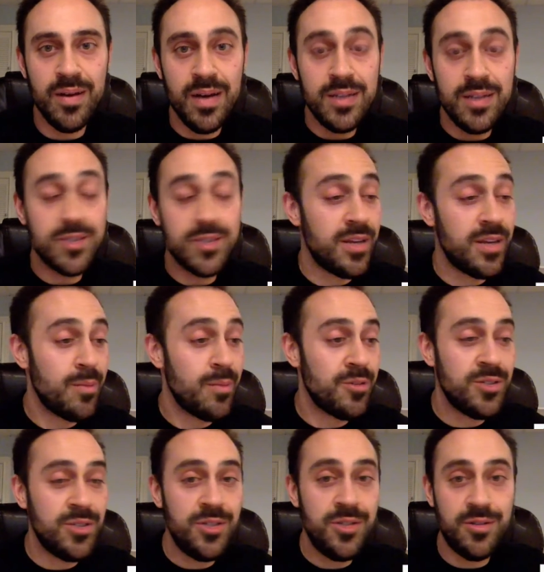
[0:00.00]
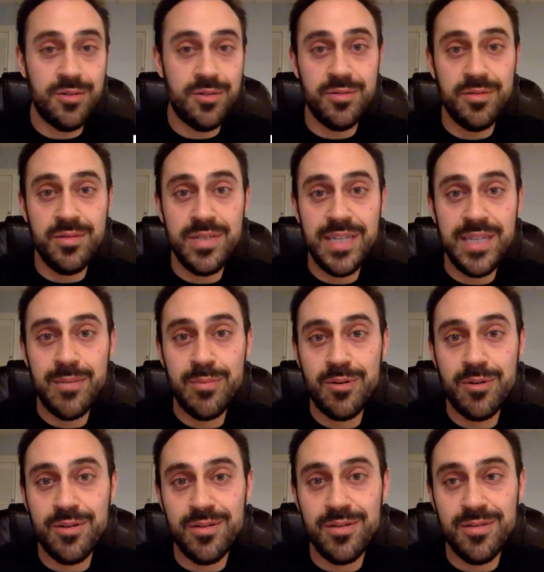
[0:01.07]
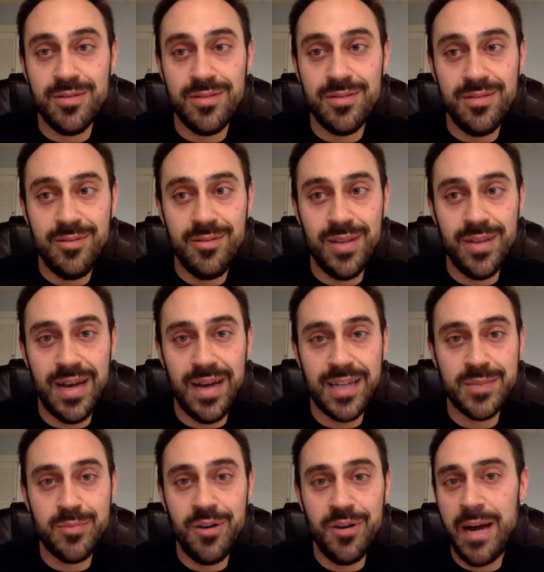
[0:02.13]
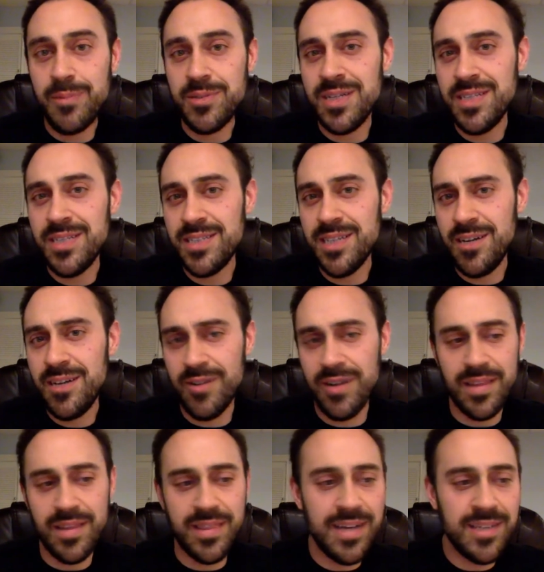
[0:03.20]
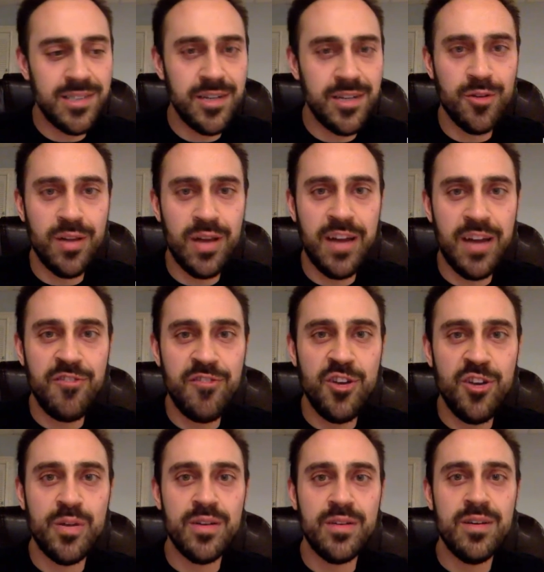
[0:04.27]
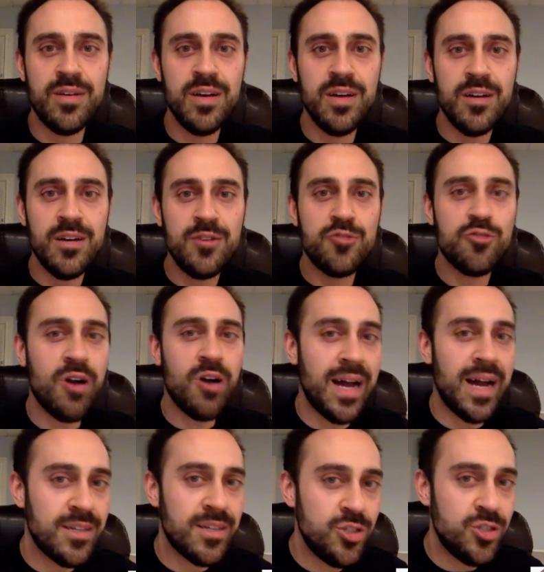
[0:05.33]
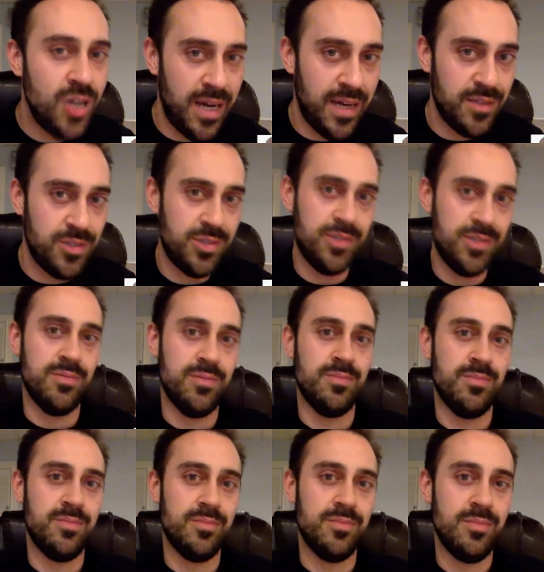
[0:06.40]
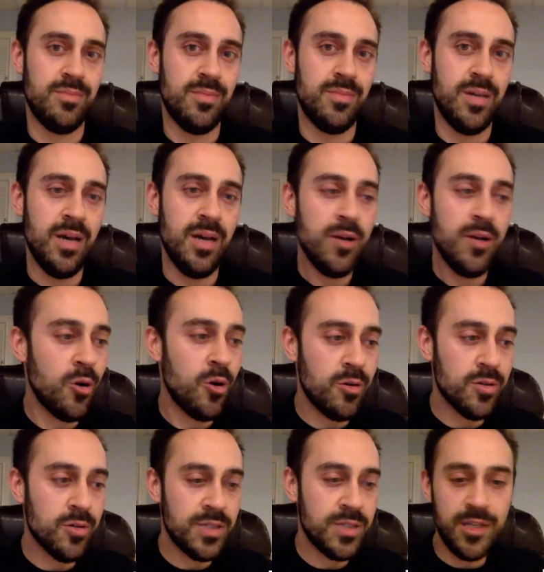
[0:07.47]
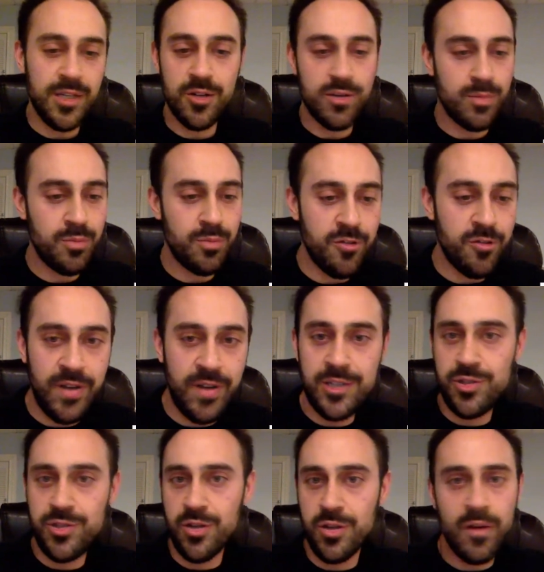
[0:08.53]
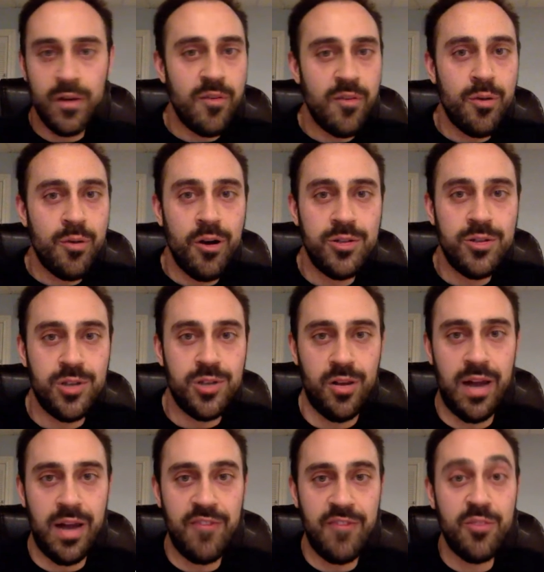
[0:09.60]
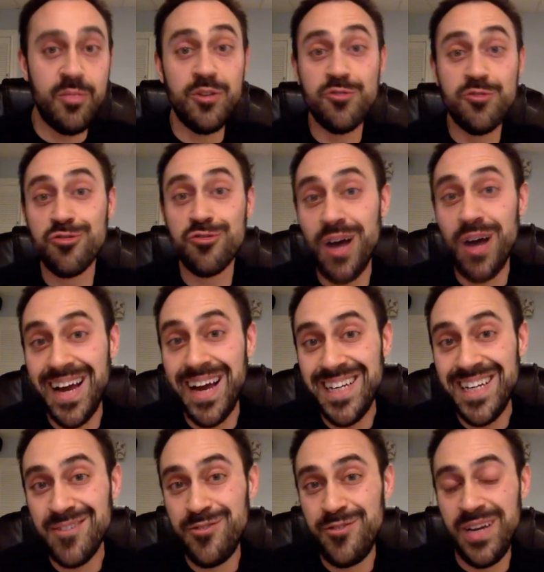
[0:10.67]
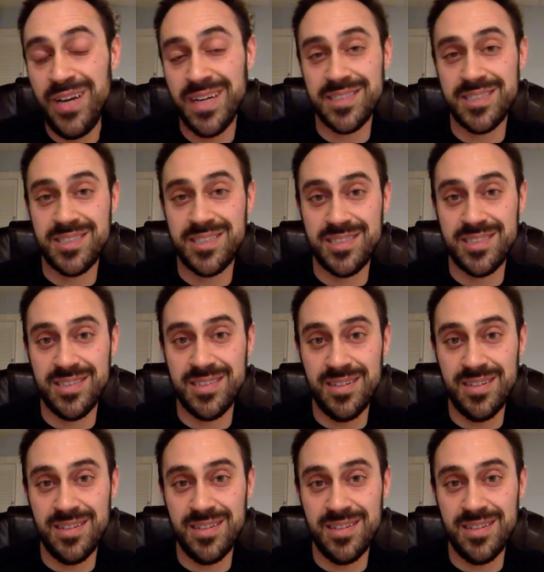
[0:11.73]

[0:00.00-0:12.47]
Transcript: So the number 2, deeper, relax, perhaps considering things in your life you've been trying to change. Goals in your professional, even personal life you've been trying to fix.